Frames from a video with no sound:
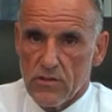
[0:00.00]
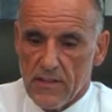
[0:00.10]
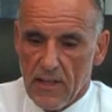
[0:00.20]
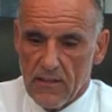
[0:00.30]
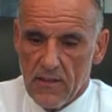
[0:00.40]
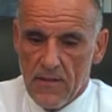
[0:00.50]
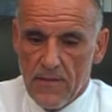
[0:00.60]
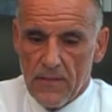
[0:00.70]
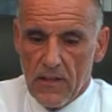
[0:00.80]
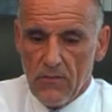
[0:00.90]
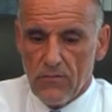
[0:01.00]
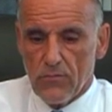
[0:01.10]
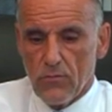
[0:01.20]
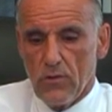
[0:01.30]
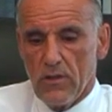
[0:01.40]
was that
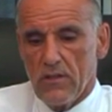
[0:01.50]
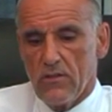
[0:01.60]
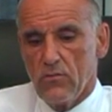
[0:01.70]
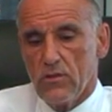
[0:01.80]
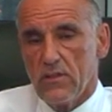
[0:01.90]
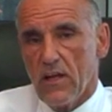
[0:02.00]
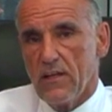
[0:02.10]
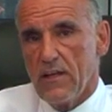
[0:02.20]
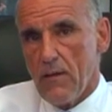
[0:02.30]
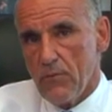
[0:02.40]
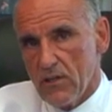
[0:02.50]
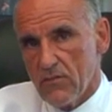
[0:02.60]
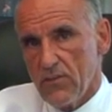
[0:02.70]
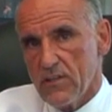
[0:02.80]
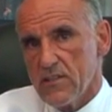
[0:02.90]
if we do a
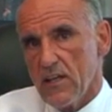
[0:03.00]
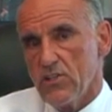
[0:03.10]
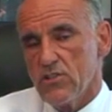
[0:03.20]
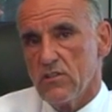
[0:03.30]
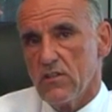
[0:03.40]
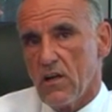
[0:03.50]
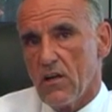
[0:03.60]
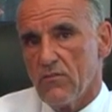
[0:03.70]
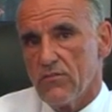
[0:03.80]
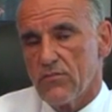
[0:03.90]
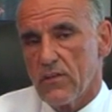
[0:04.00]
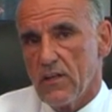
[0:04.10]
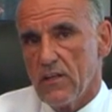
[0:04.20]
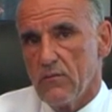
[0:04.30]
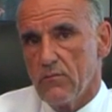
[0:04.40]
dynamic fixation of
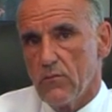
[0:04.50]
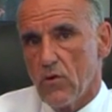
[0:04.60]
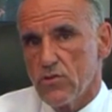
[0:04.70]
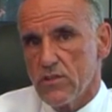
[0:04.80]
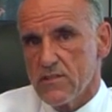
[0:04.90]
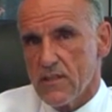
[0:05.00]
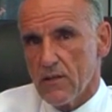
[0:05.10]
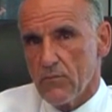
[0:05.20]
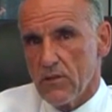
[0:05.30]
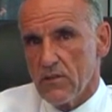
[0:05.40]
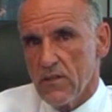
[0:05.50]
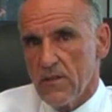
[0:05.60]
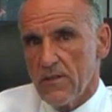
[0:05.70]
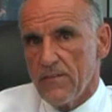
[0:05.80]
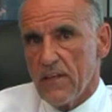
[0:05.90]
a motion segment,
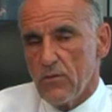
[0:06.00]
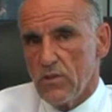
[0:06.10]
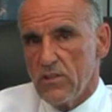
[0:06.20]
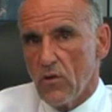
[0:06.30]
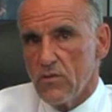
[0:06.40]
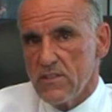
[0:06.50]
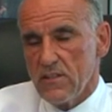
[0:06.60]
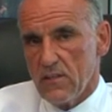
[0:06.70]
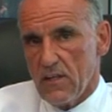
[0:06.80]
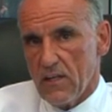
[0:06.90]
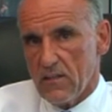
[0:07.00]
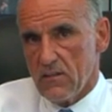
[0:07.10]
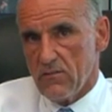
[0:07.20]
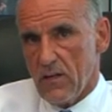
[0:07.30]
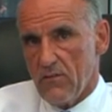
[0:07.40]
that we don't see the
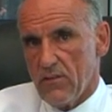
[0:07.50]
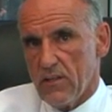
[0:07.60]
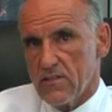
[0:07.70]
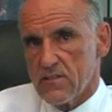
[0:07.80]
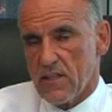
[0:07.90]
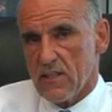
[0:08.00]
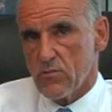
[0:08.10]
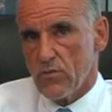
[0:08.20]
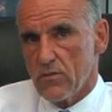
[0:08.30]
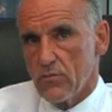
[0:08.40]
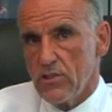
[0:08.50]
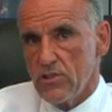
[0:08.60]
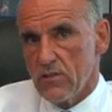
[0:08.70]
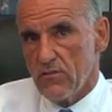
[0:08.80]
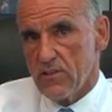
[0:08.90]
negative effects as with a
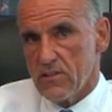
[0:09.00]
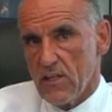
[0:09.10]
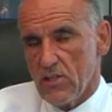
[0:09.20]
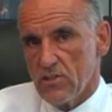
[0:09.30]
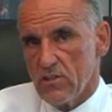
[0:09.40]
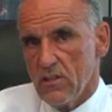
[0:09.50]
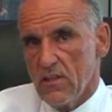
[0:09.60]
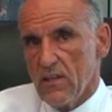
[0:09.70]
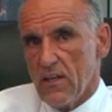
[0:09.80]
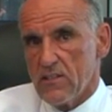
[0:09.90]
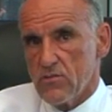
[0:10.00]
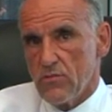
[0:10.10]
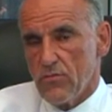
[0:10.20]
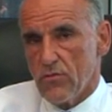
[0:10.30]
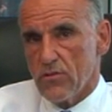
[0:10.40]
rigid fixation as
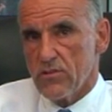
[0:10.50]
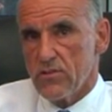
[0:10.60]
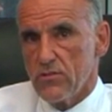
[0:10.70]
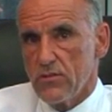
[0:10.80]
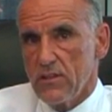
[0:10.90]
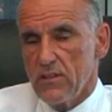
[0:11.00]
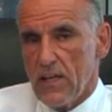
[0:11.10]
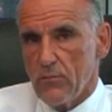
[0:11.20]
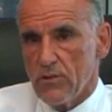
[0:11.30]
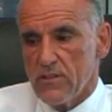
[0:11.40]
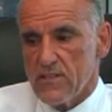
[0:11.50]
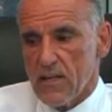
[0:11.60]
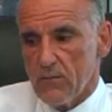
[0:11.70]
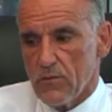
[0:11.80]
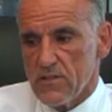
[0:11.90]
referred to the neighboring
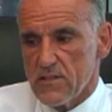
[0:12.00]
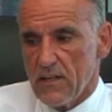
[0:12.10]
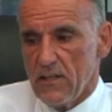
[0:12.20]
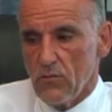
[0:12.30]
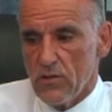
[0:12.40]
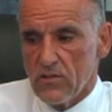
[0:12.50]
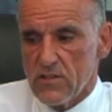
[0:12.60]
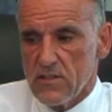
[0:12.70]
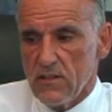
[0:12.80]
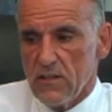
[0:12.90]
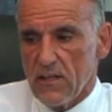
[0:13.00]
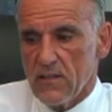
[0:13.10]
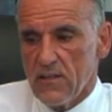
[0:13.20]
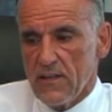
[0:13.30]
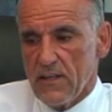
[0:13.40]
segments. And here we could see
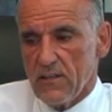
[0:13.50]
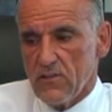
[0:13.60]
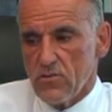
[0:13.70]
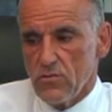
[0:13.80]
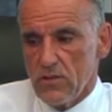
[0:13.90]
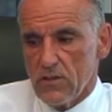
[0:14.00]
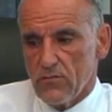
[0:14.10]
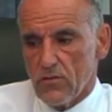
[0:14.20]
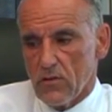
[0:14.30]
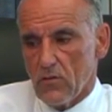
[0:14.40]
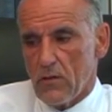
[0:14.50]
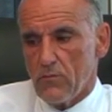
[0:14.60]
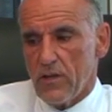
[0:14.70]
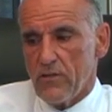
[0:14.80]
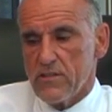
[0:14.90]
that in a 2-year
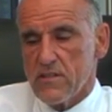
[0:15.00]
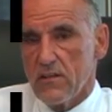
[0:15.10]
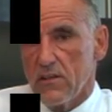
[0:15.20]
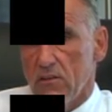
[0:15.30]
follow-up, whereas